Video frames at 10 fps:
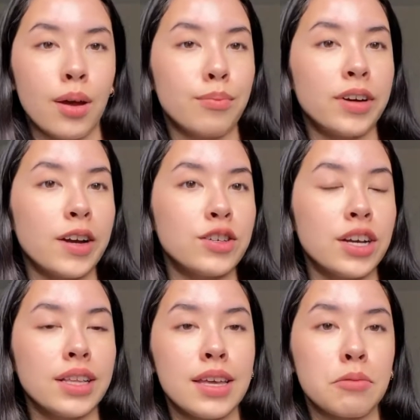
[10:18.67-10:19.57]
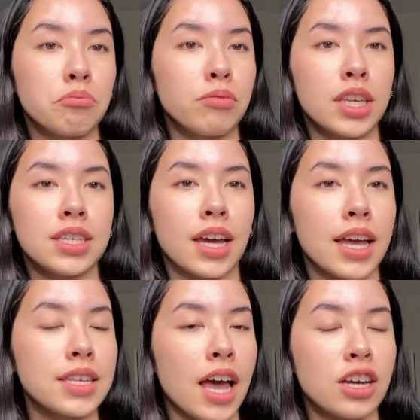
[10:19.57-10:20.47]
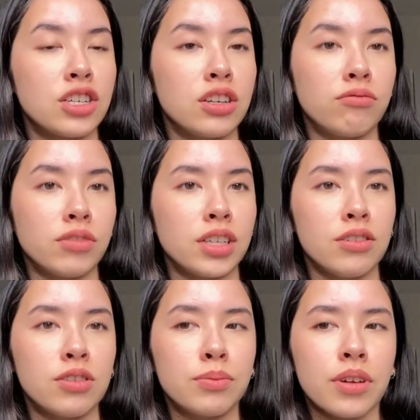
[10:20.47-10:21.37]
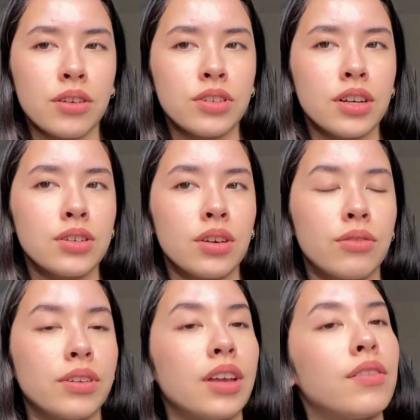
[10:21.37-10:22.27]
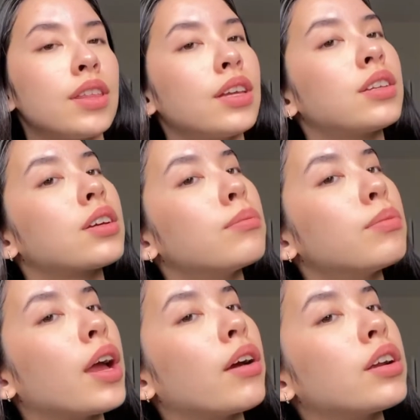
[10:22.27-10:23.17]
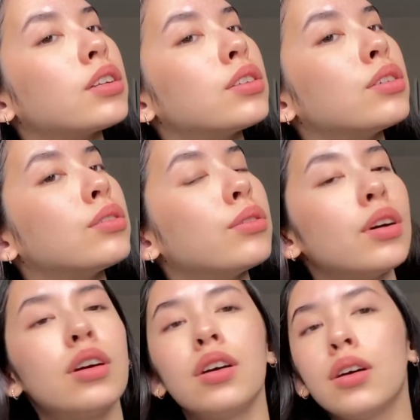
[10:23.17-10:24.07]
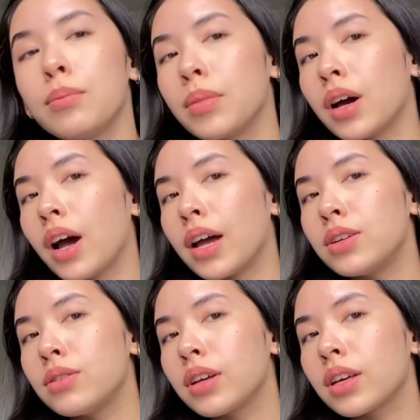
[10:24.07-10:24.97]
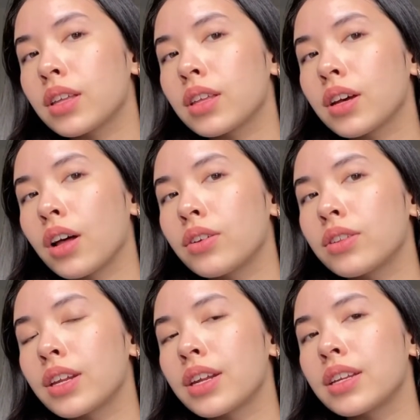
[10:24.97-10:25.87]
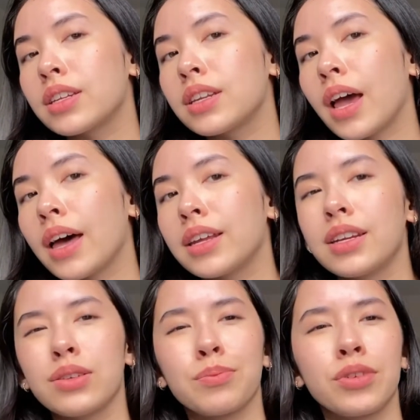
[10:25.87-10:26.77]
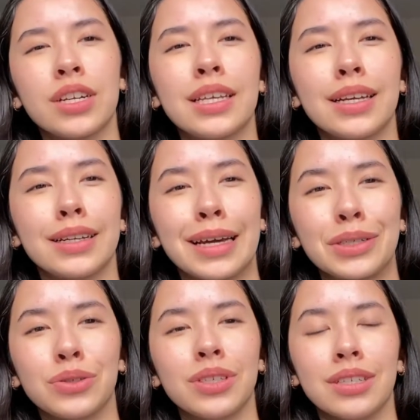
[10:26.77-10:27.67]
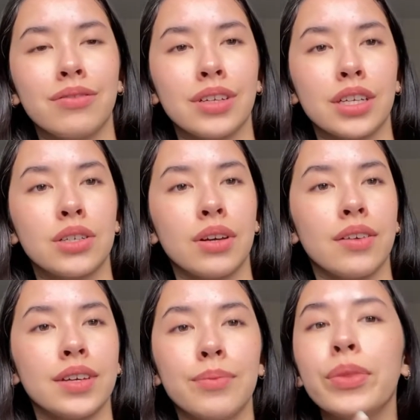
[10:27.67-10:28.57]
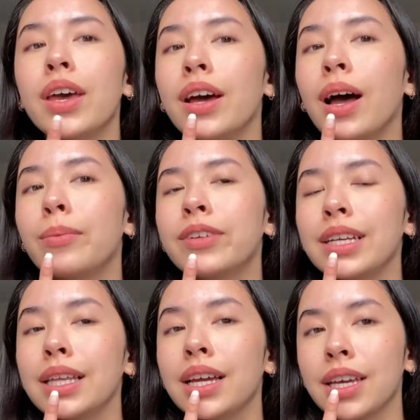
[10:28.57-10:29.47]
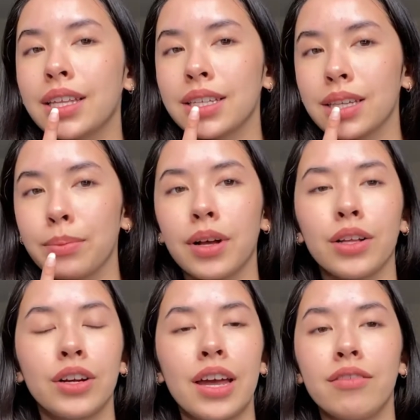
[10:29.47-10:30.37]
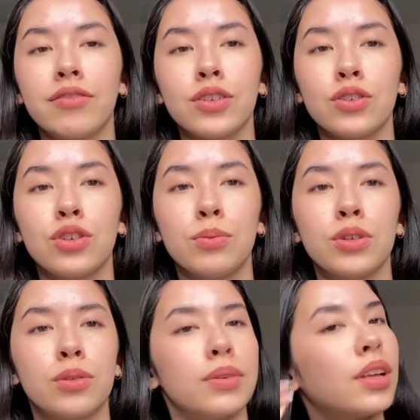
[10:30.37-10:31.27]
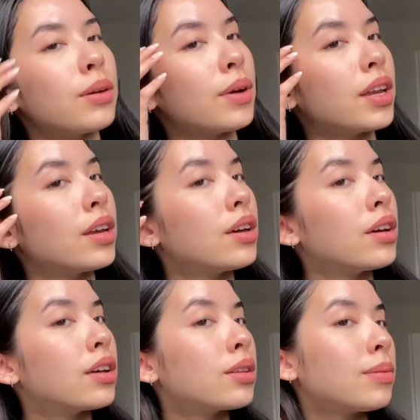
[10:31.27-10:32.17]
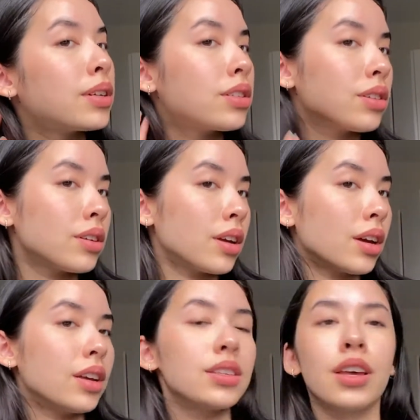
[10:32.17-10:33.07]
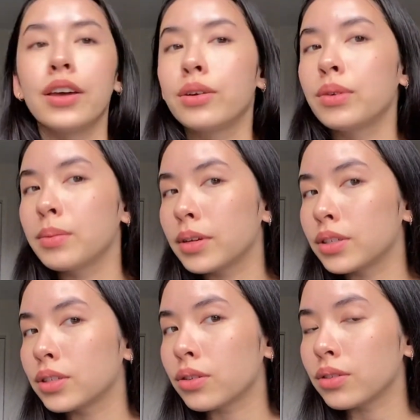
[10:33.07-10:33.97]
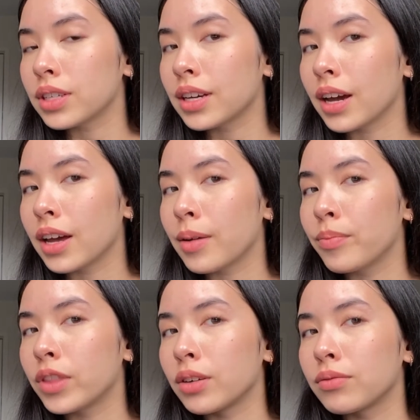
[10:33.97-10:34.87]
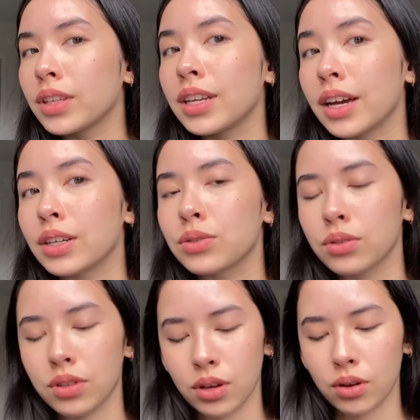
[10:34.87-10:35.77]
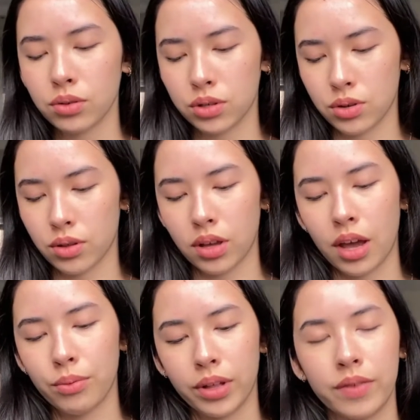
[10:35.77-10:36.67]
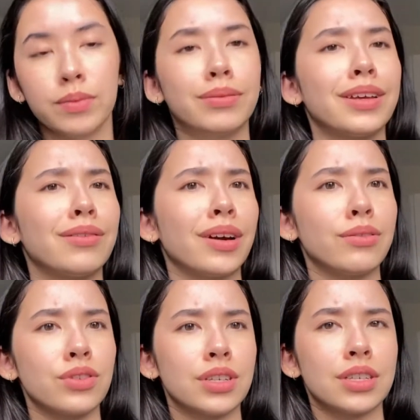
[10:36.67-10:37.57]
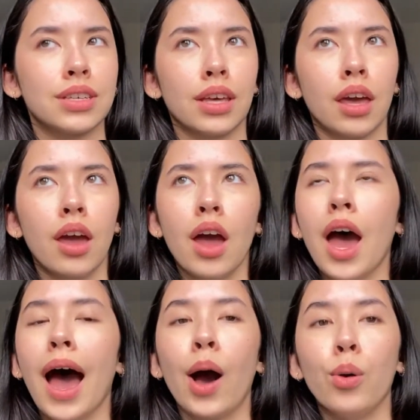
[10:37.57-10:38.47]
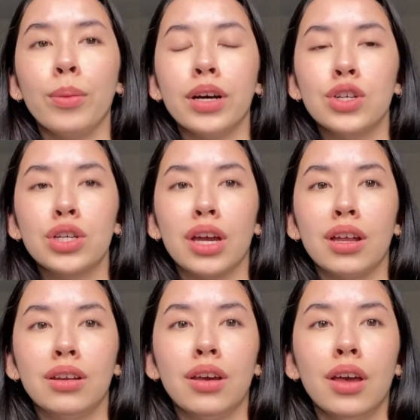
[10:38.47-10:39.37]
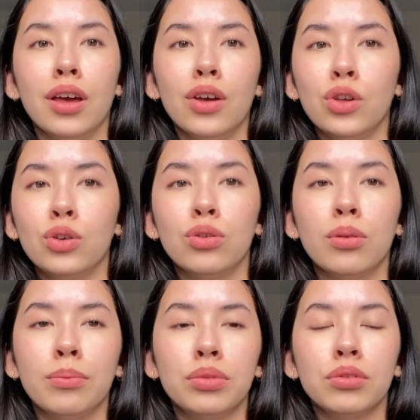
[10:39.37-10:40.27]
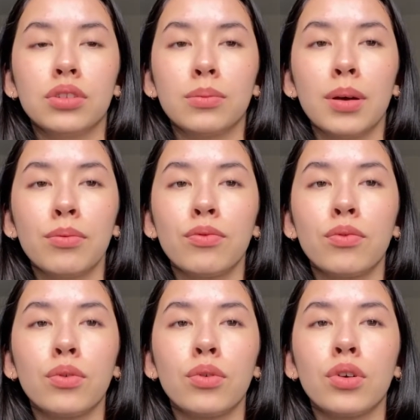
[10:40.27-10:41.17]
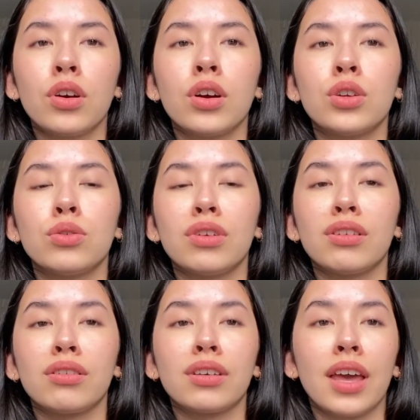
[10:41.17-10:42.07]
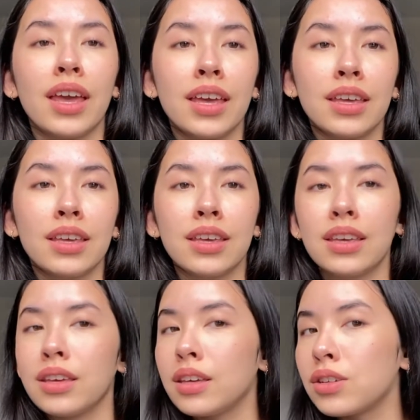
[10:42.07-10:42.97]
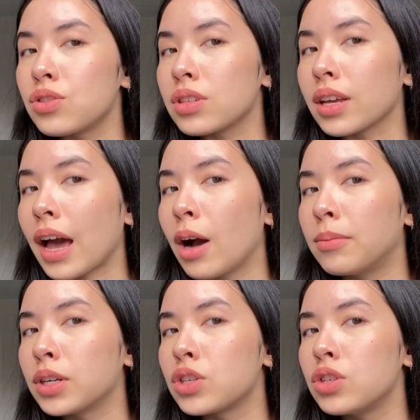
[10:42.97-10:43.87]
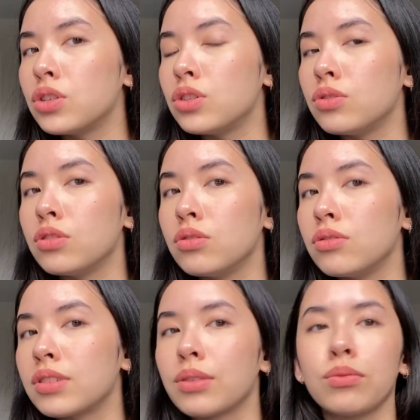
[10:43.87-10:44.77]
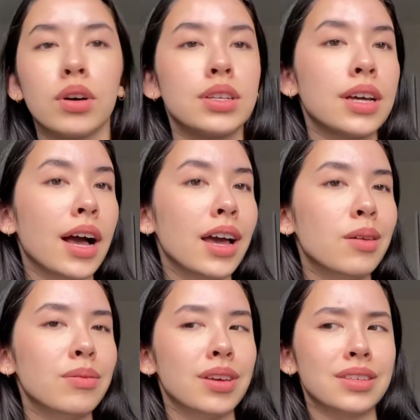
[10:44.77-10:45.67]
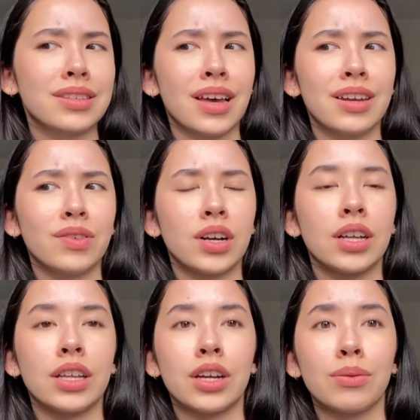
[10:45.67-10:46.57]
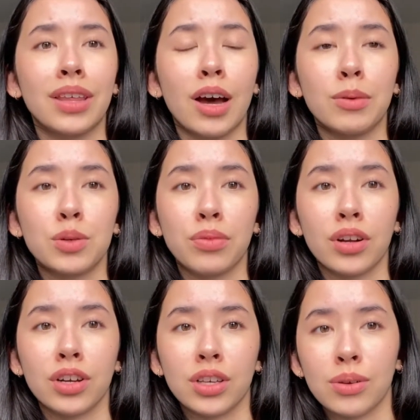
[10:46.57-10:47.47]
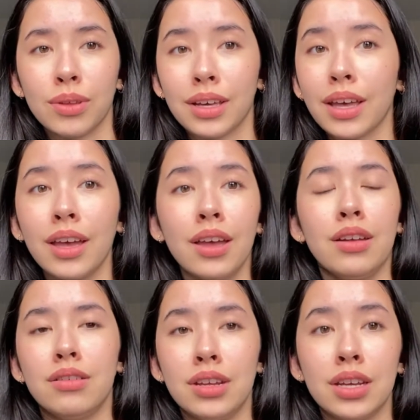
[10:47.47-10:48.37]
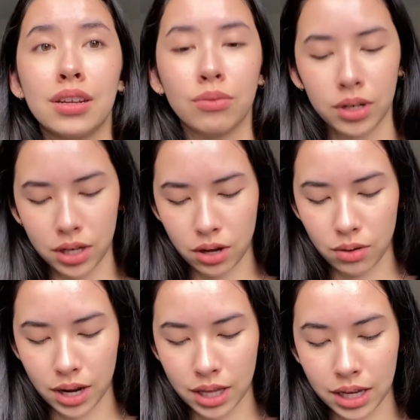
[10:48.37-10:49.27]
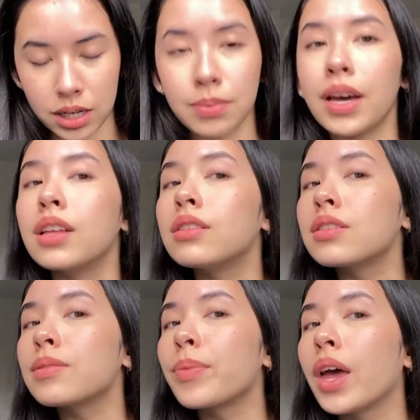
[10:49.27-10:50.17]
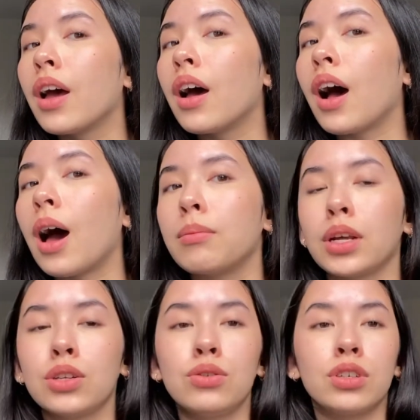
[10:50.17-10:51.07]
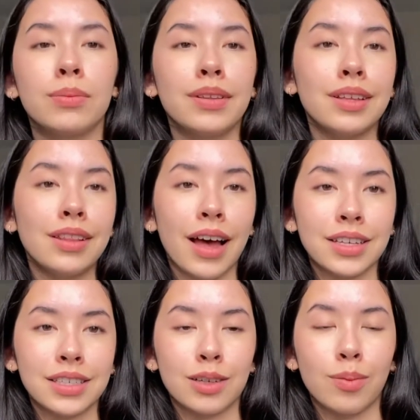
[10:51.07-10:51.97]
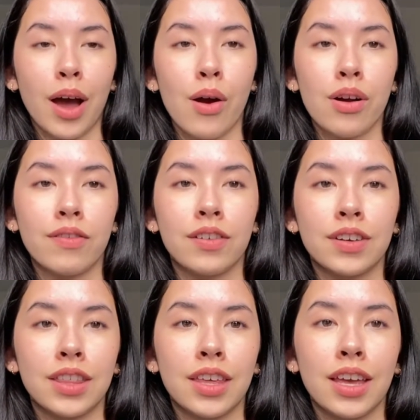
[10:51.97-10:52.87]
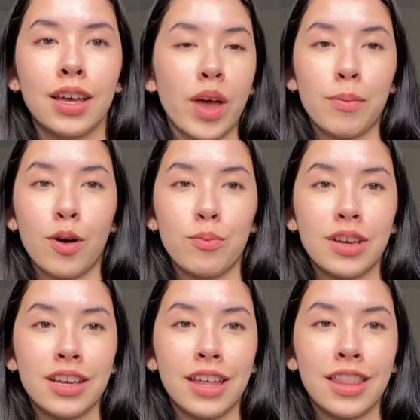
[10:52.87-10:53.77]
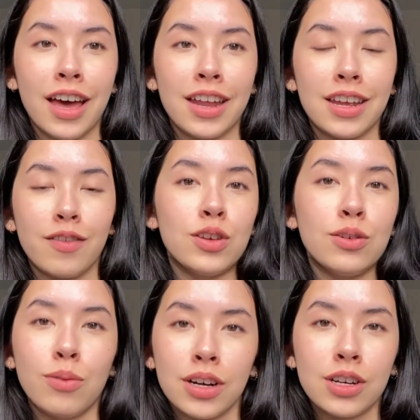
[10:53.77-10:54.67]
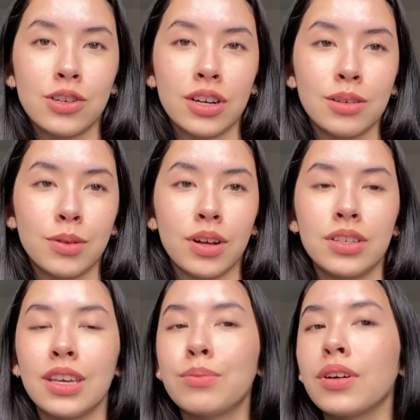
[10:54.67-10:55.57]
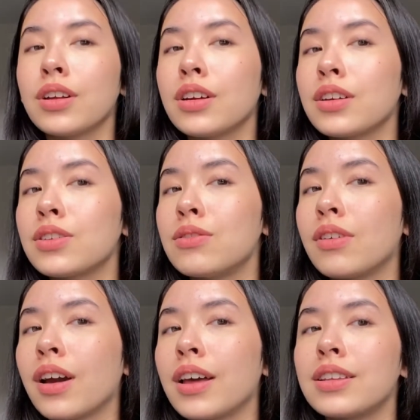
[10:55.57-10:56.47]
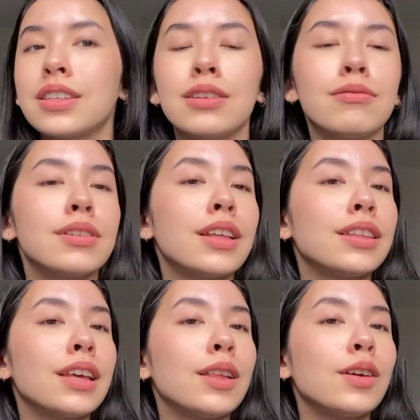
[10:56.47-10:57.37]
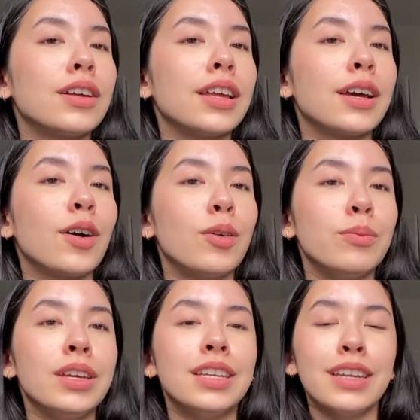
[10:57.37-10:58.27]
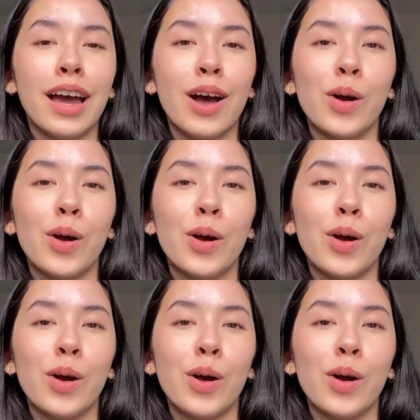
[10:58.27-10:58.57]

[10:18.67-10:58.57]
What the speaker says: Brow gel, like, It's nice. I actually don't really use brow gel, so I don't really have anything to compare it to, but I do like the color that it added is pretty like natural. It didn't feel like too heavy. I'm really liking this lip color and it feels super lightweight. The blushes are nice. I don't wear blushes all the time. They're really natural though, so like I will have to play around just to see like how much can you build them up for. Do they look cakey? Just like how much do you use at one time, because it's kind of unclear with how much product you like need in one go, and I think it depends. I'm not too sure about the lasting power of everything. I'm hoping that if you wanted to try some Glossier products, you can kind of see what like they look like on me now.